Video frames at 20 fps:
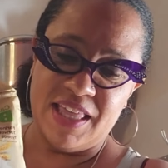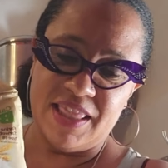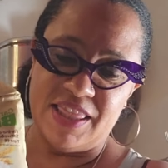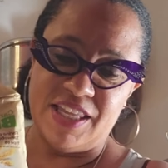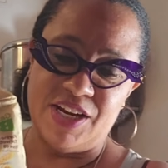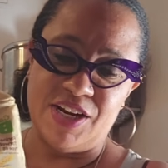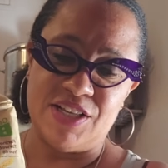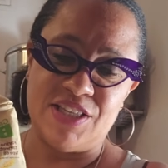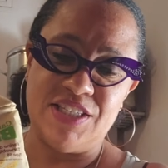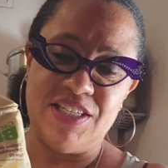
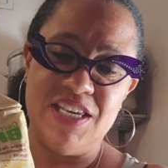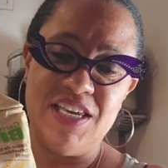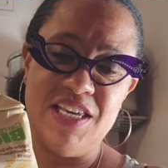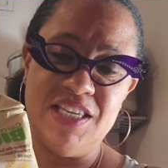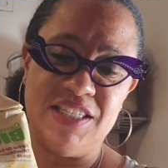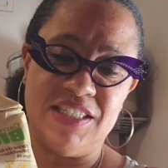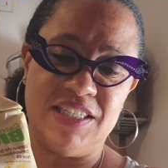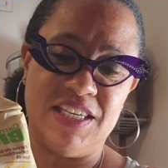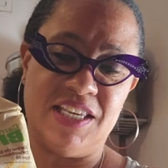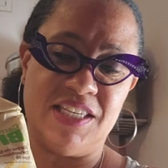their
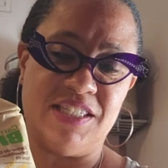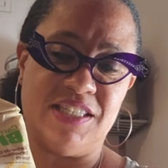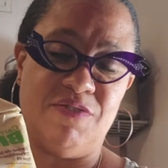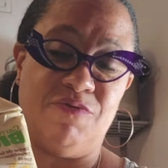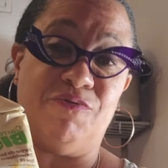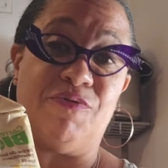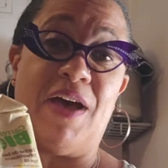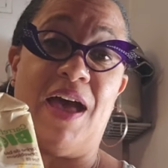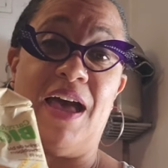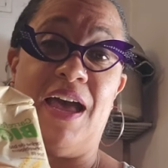
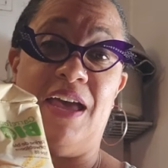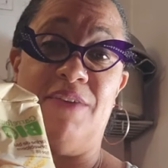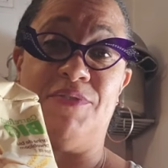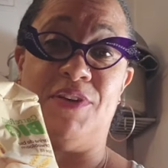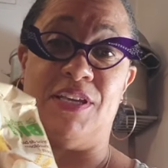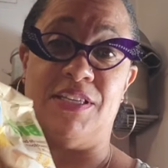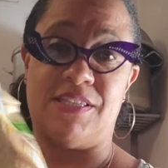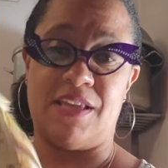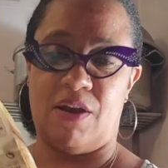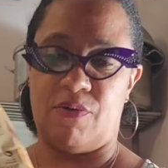T65
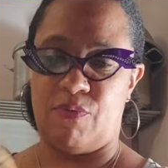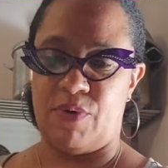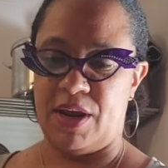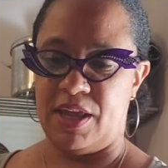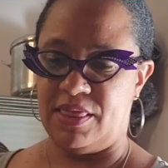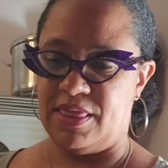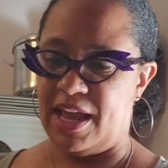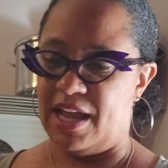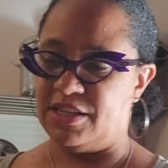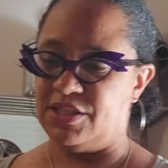because I
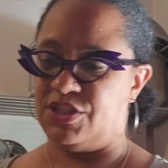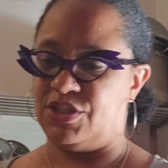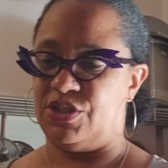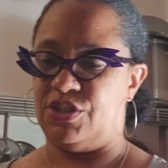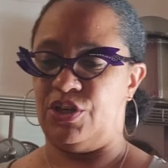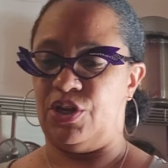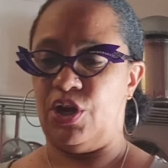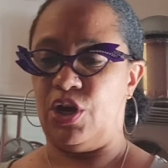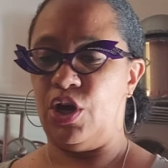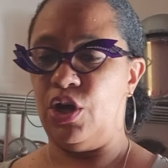read that's
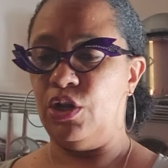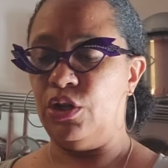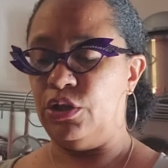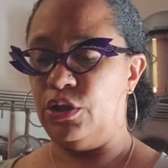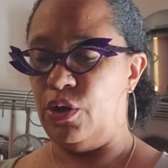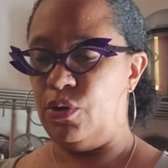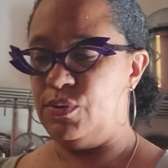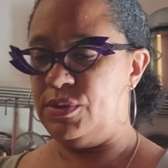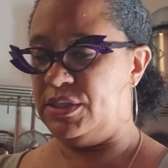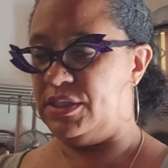the
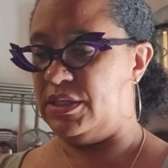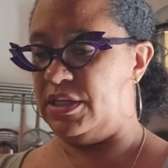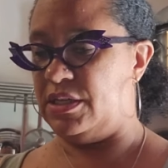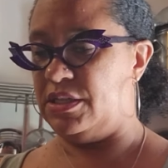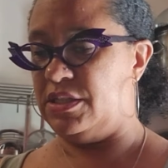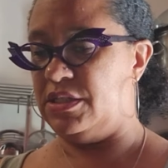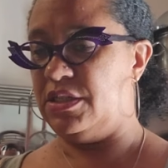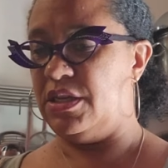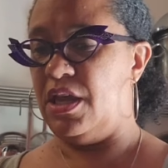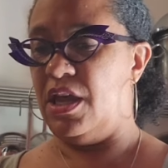
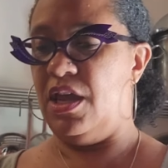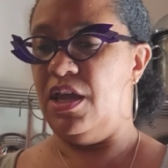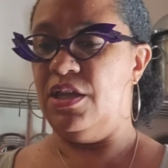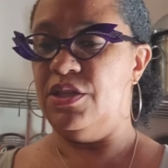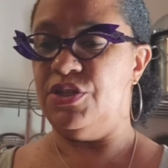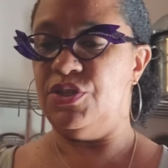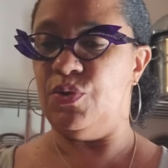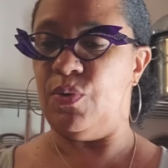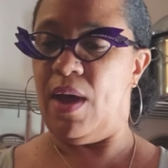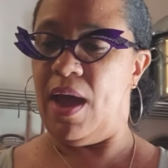closest
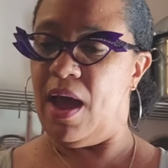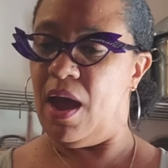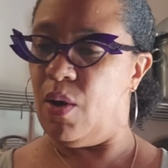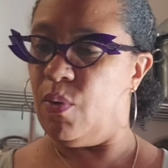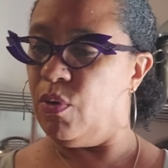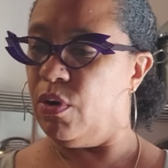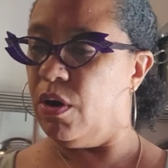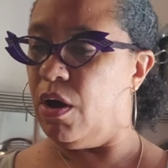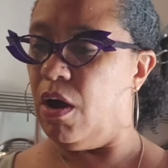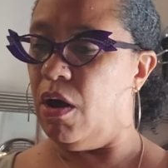to
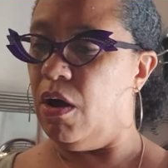our